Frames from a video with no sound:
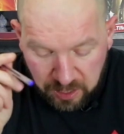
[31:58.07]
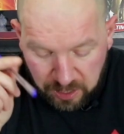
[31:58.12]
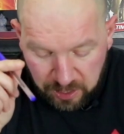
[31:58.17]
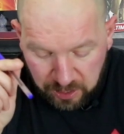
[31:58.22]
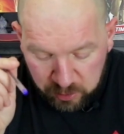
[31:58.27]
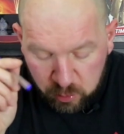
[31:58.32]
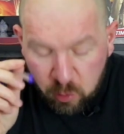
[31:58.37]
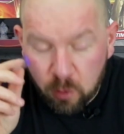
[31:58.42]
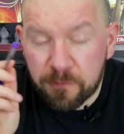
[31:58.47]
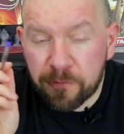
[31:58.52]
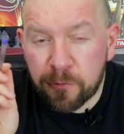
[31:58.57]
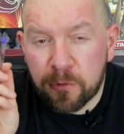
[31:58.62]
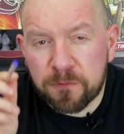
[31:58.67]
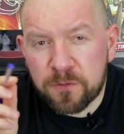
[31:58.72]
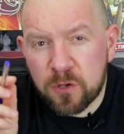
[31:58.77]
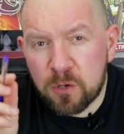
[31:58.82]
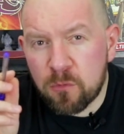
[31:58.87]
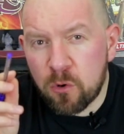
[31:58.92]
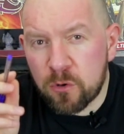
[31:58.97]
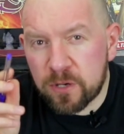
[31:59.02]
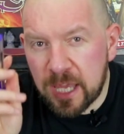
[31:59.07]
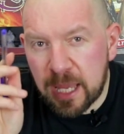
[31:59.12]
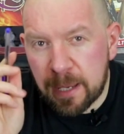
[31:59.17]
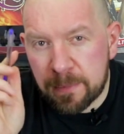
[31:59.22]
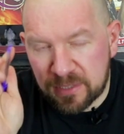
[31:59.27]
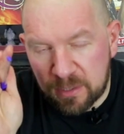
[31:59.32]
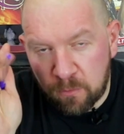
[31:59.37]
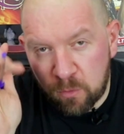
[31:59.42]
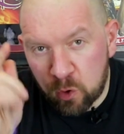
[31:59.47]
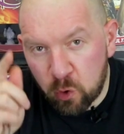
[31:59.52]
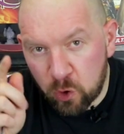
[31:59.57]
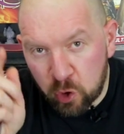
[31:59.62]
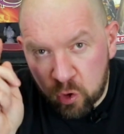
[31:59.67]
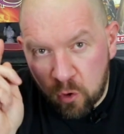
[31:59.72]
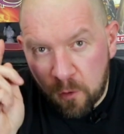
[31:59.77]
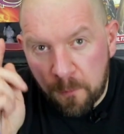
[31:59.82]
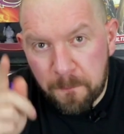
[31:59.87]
I'll go through a few more games and then we're going to come